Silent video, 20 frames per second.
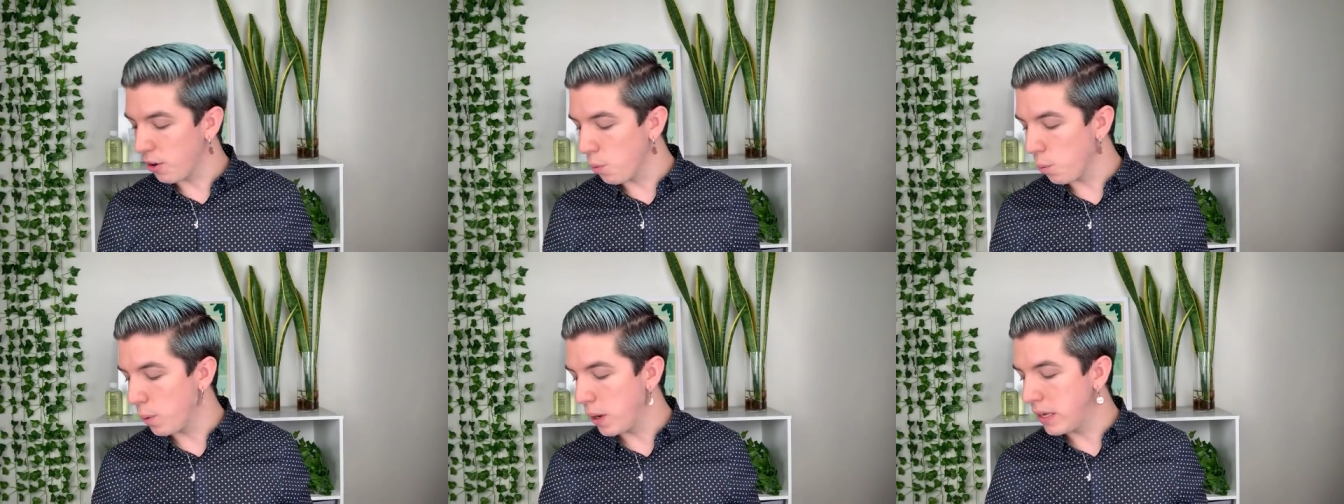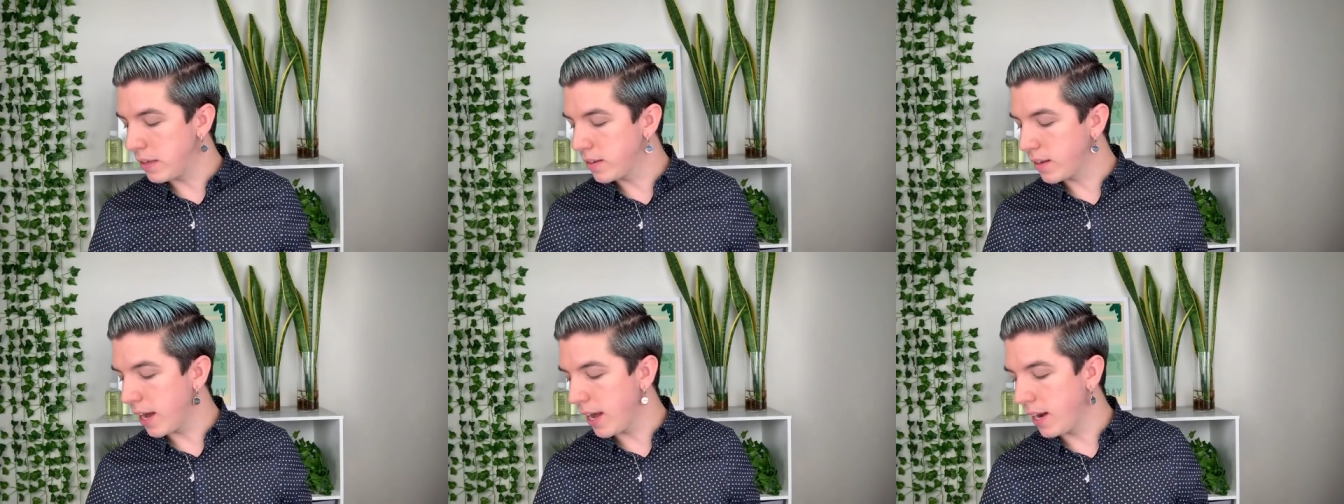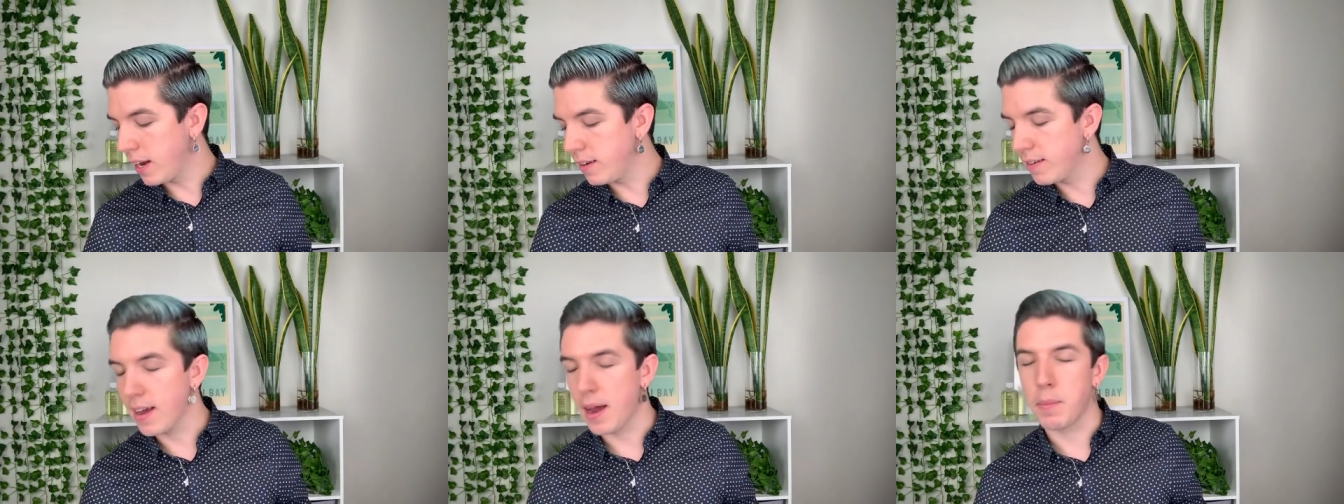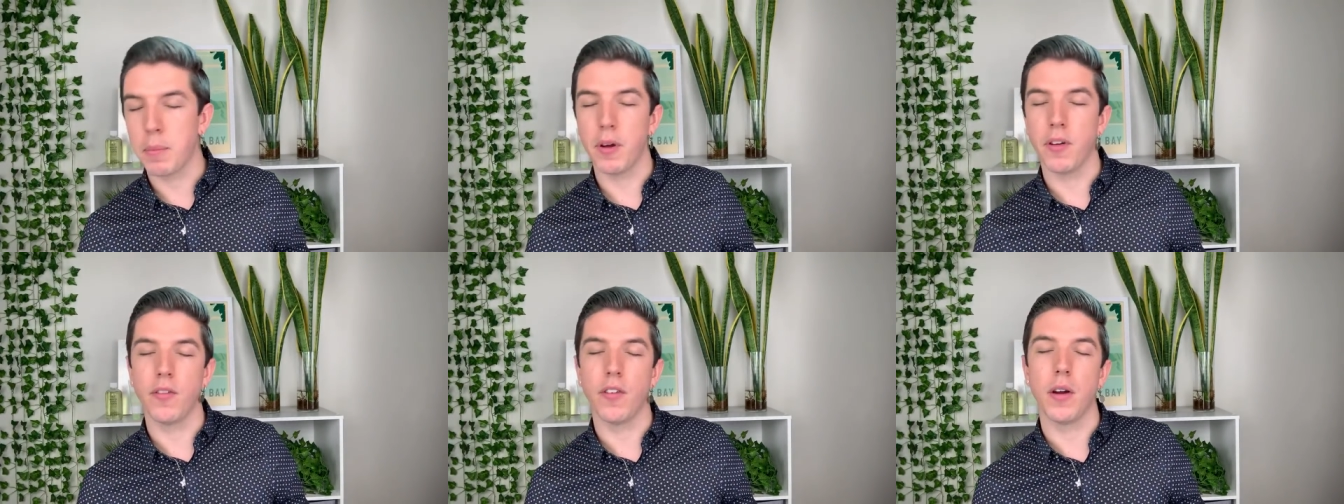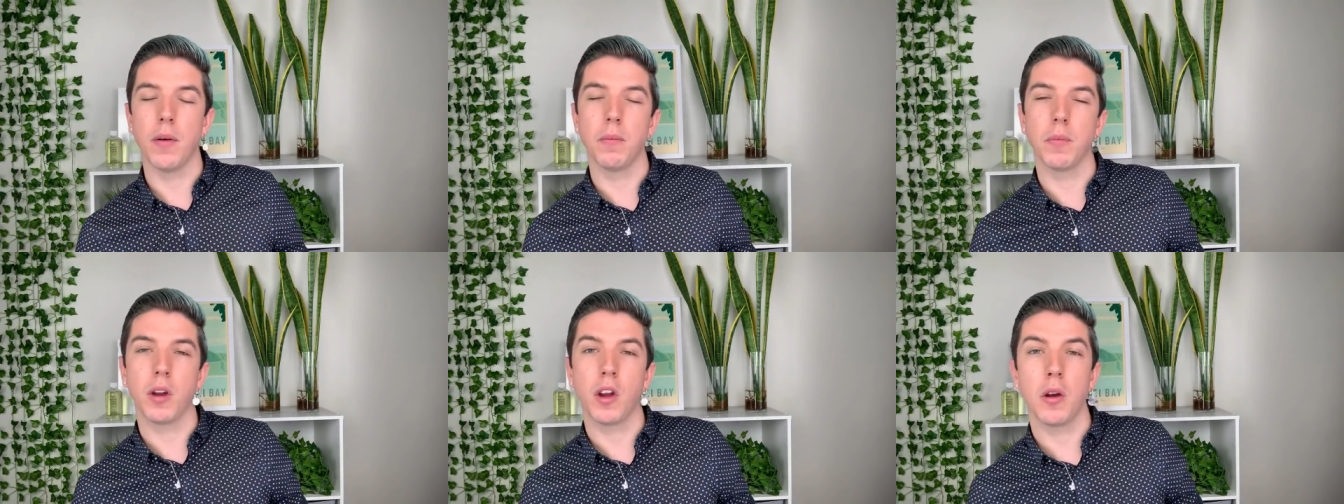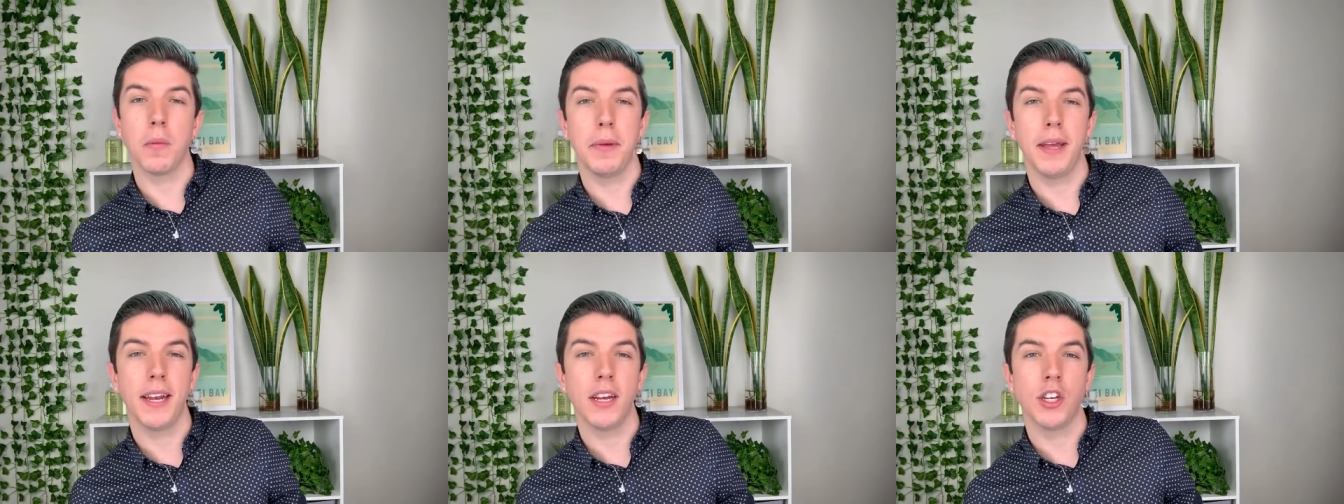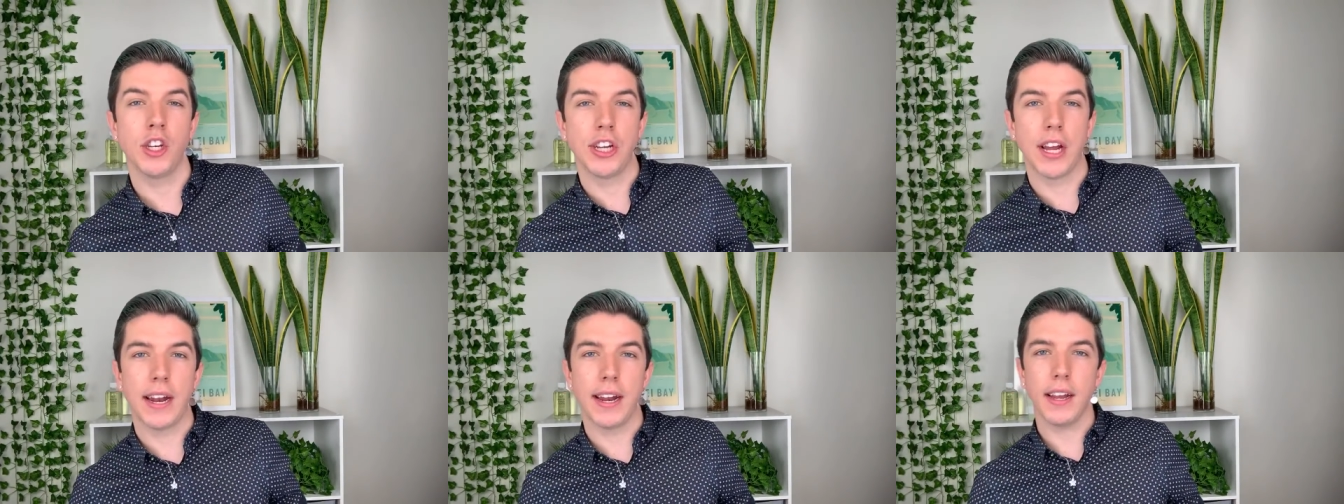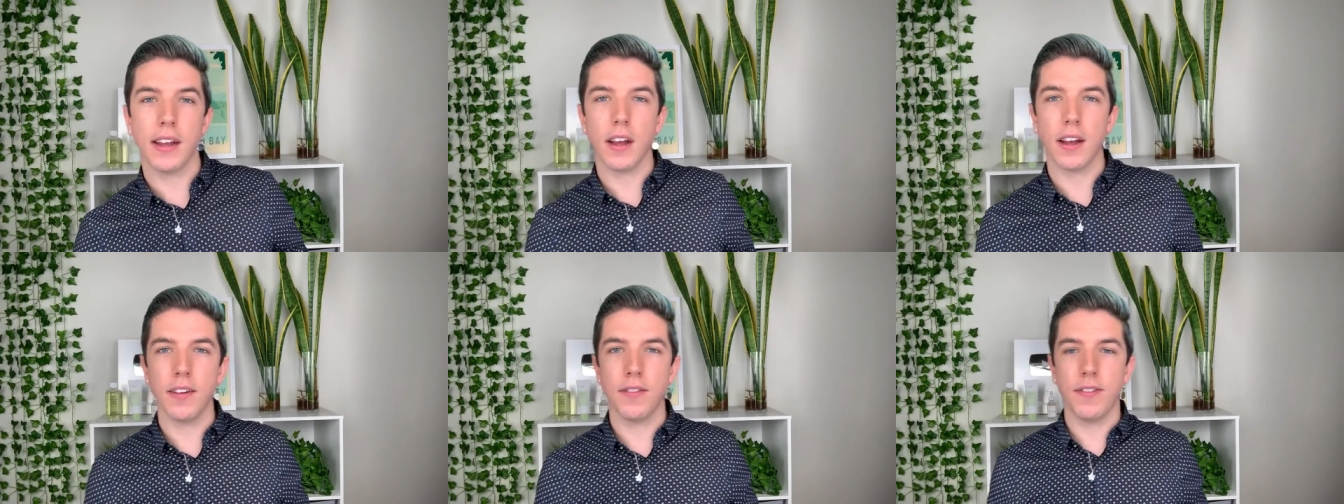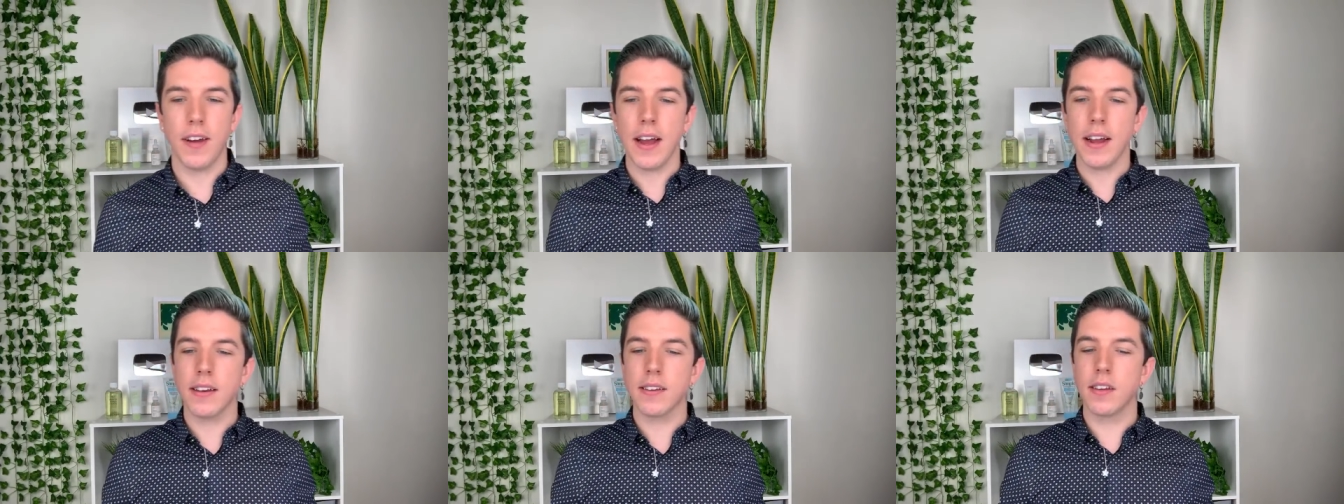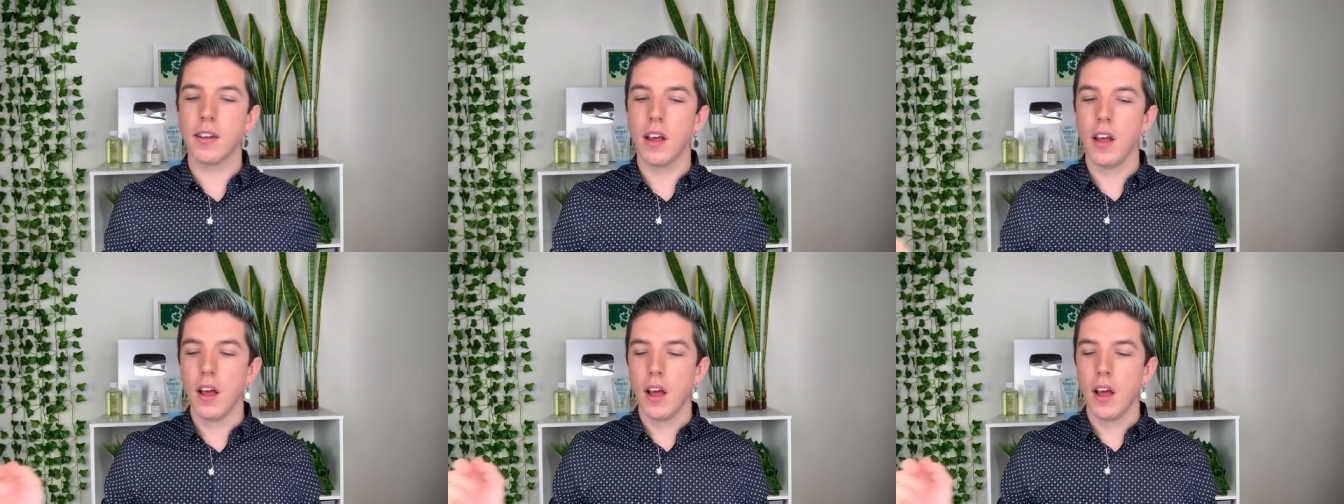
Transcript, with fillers: to risk any type of um, comedogenic effect.